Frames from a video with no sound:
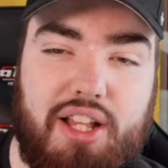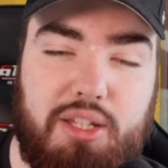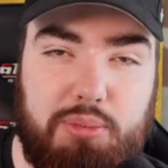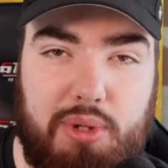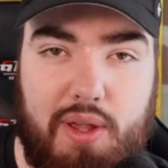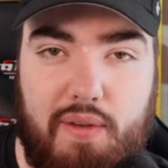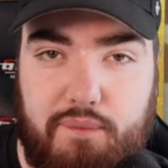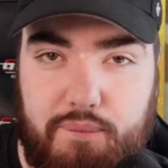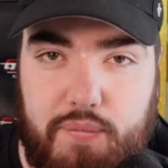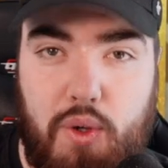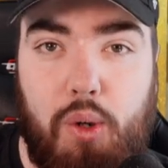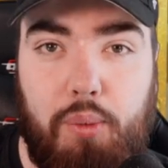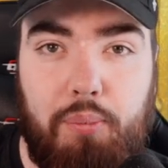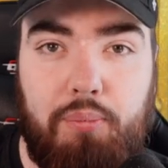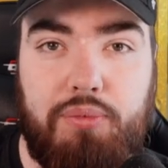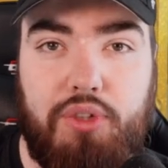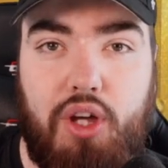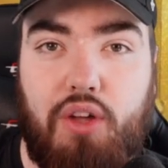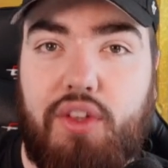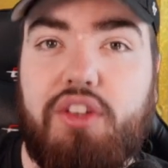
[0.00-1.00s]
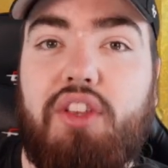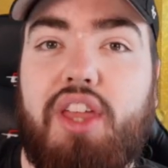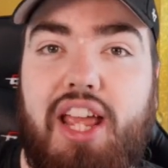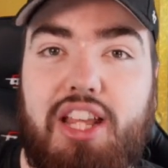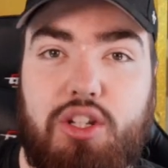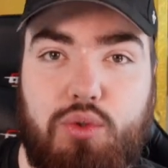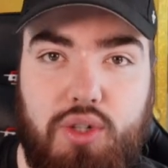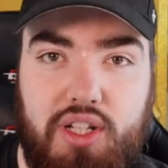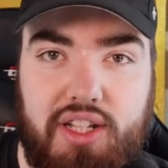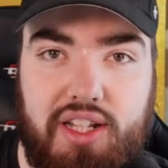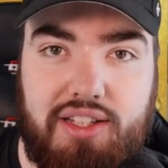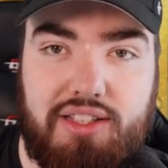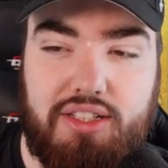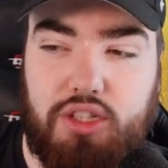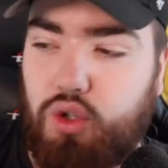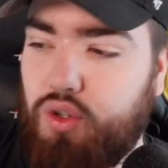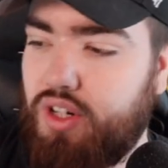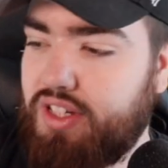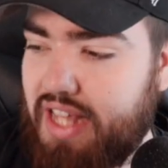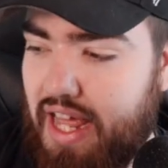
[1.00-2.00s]
is being filmed on the day it's released.
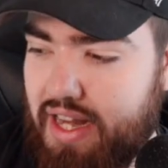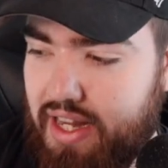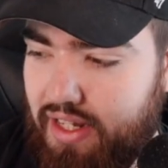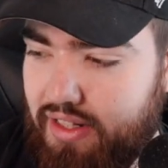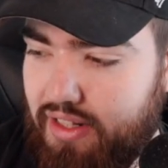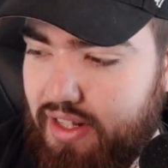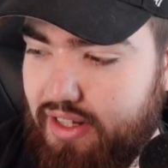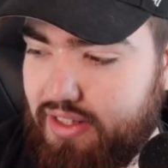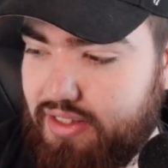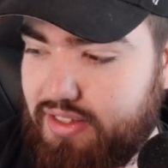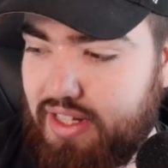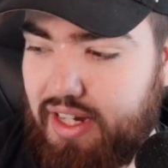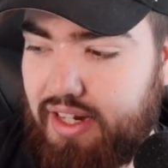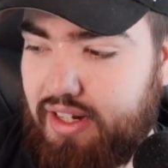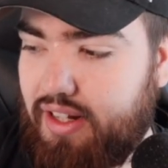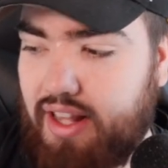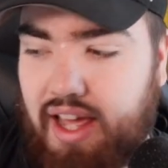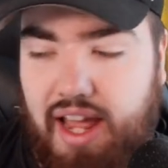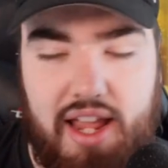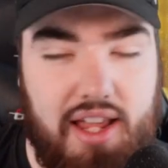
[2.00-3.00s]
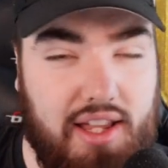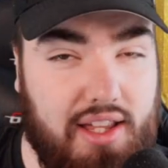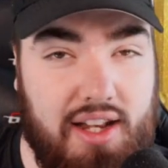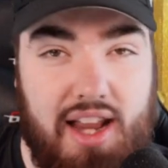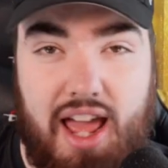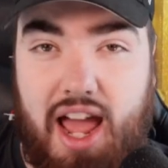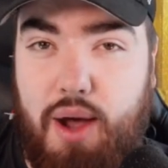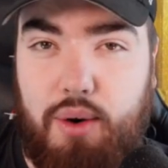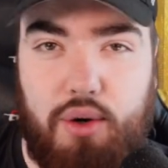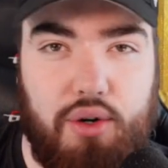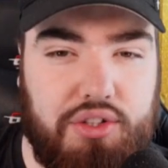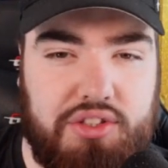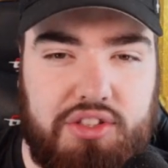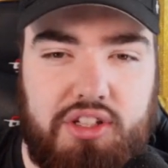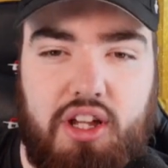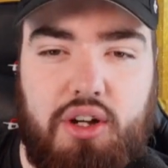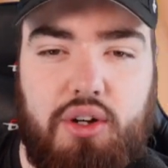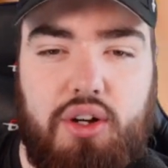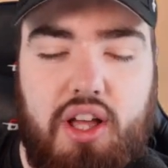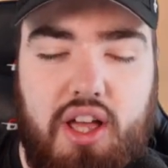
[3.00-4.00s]
Laura is editing this in like an hour or
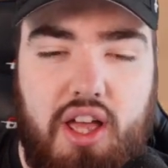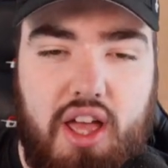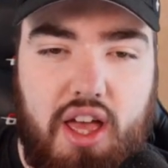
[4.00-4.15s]
so.